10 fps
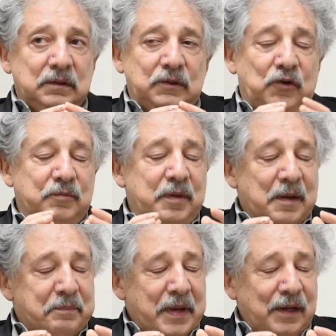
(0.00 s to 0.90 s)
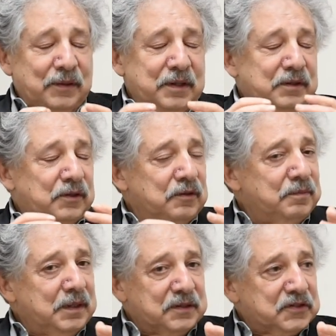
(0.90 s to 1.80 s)
could be a parent, could
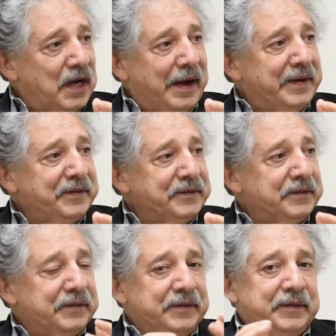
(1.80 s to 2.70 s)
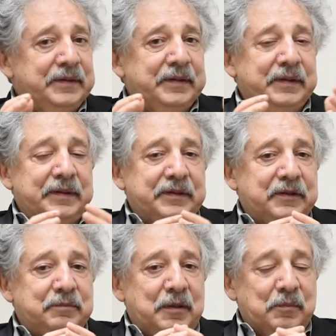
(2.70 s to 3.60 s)
be a child,
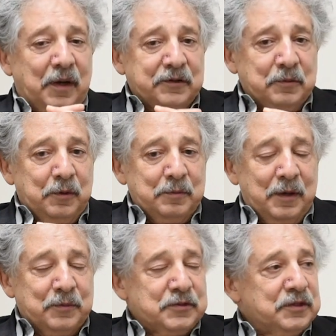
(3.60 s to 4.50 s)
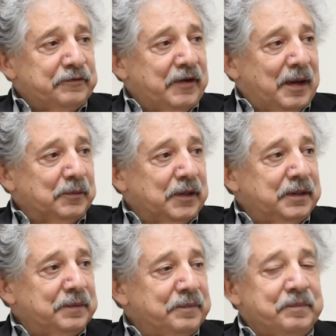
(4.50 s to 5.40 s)
could be multiple members of the
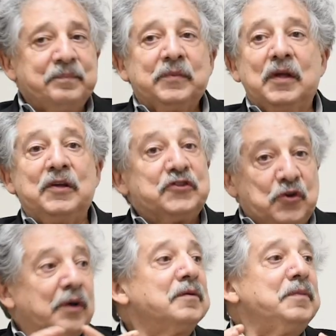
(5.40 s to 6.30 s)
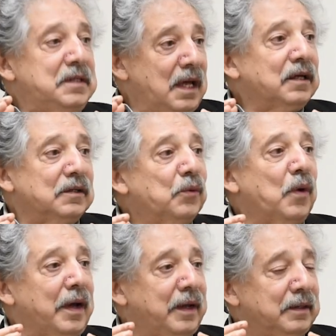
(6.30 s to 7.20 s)
family, is going to be taken
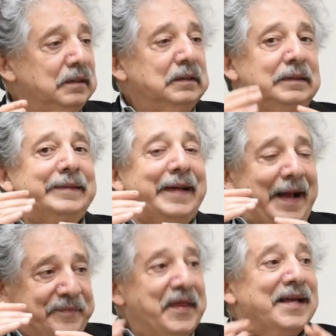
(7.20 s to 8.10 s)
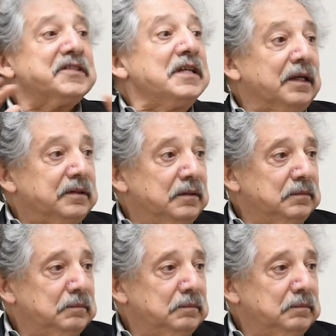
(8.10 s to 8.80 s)
away. And that's it.